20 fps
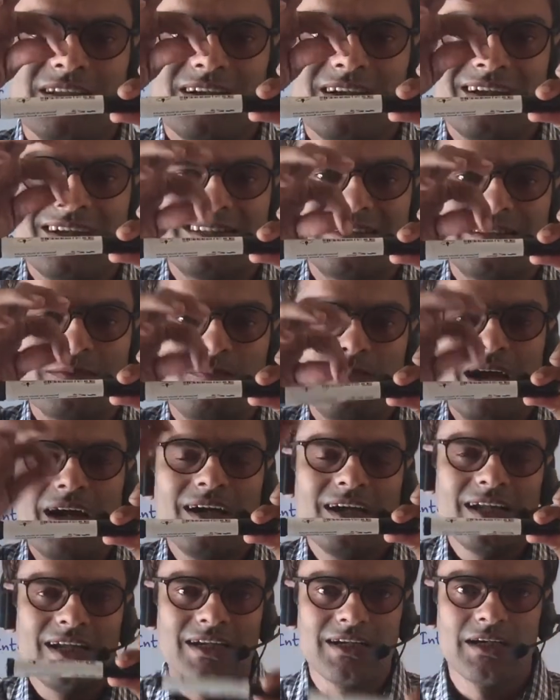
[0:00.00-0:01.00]
its
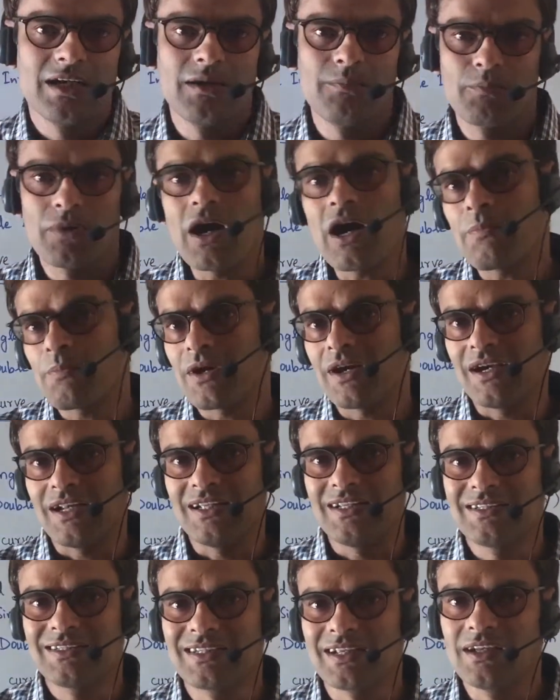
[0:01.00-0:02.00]
bending
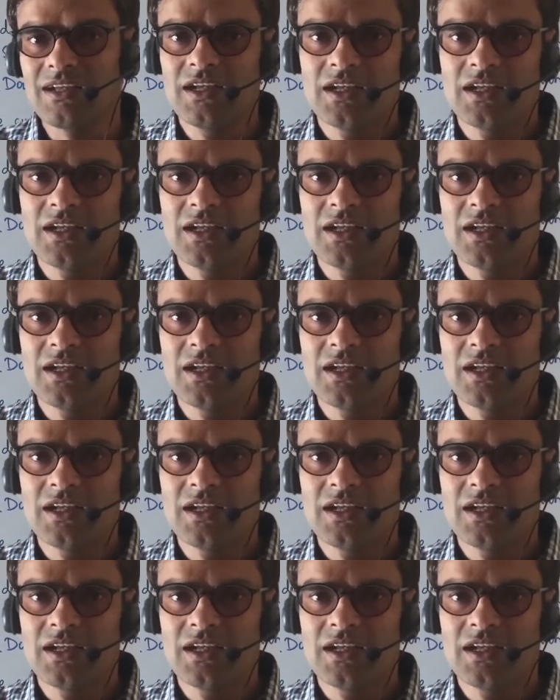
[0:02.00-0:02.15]
properties.